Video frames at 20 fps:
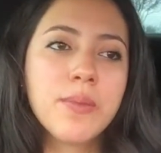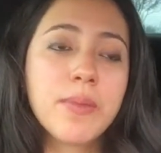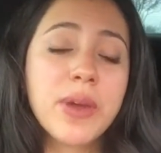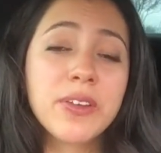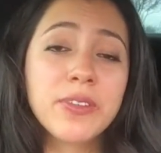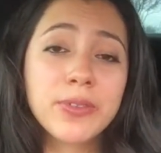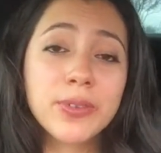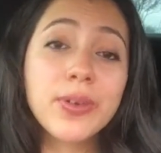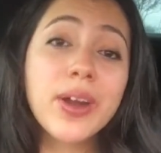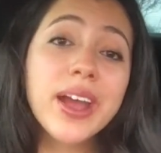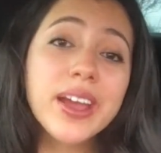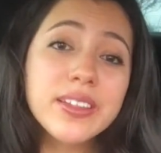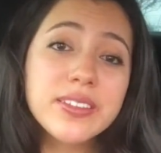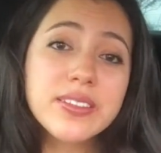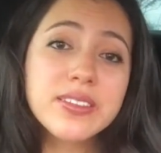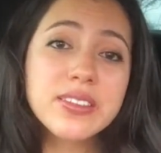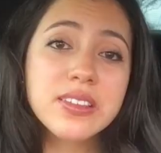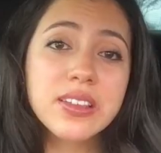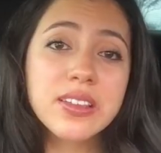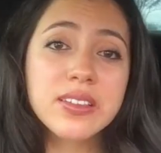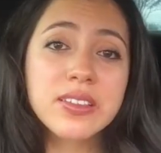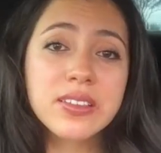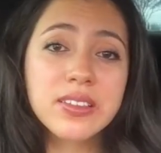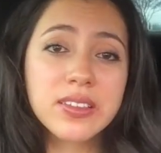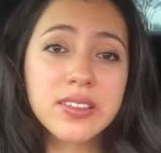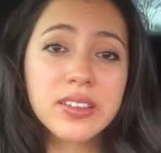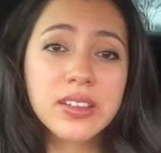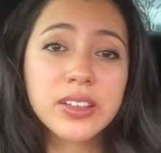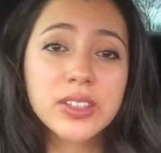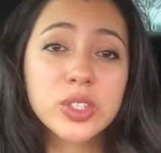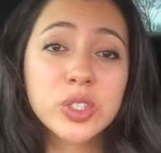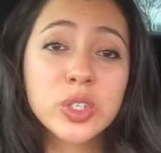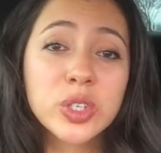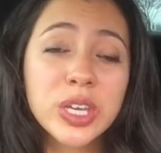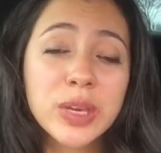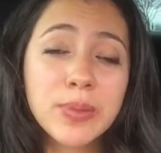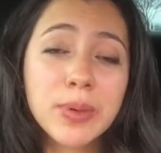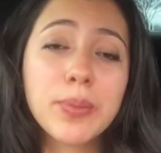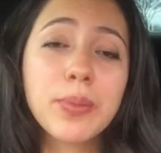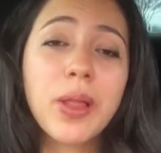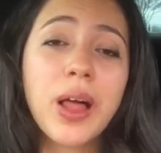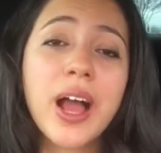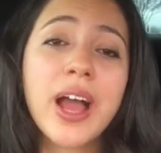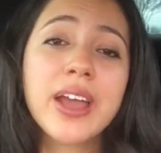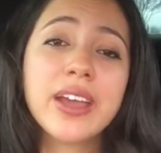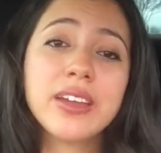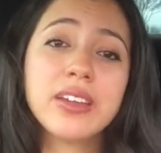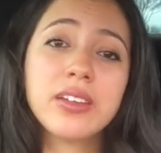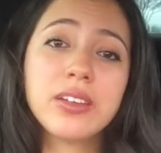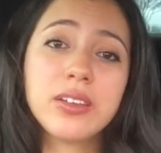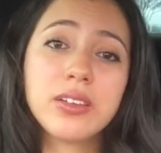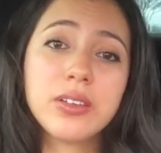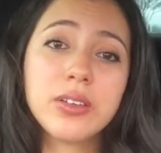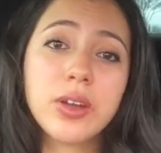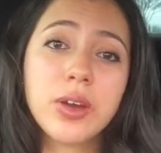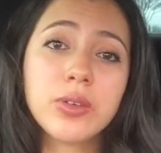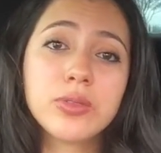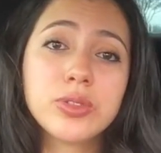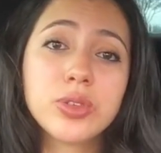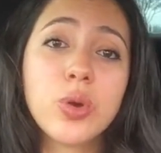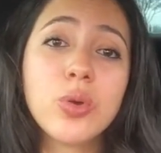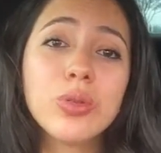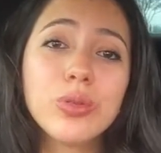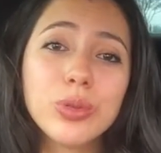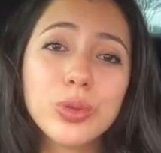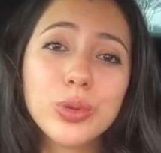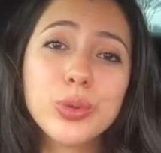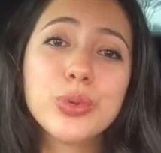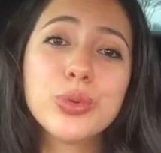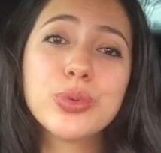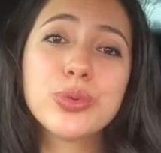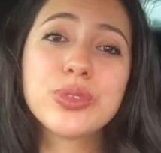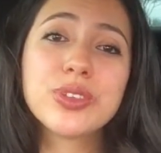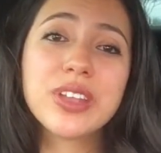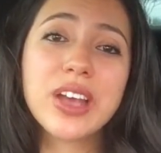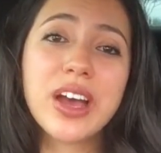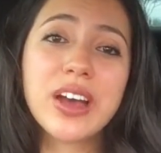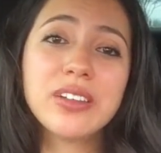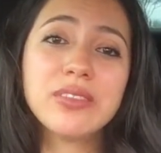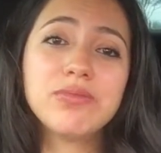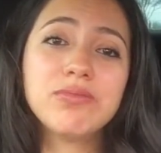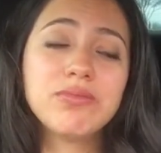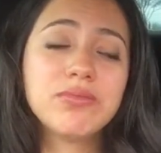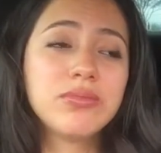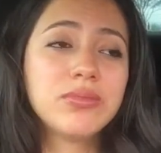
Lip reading: my friends, is to keep applying. Don't lose that